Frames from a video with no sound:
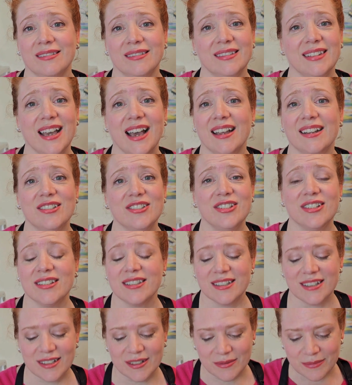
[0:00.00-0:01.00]
That
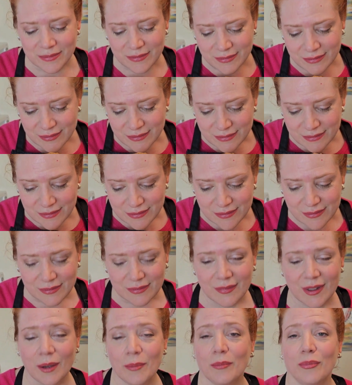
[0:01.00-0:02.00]
just
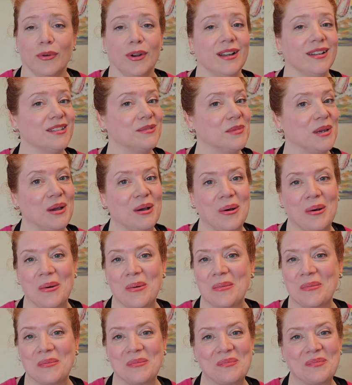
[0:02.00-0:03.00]
brings me
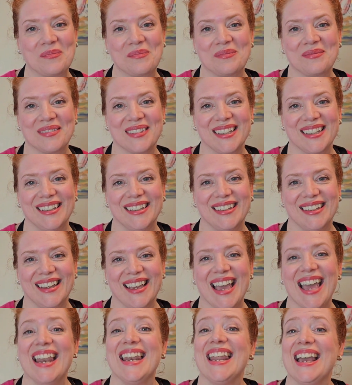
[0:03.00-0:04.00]
home.
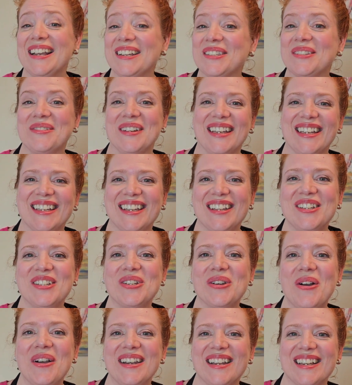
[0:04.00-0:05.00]
Next week, join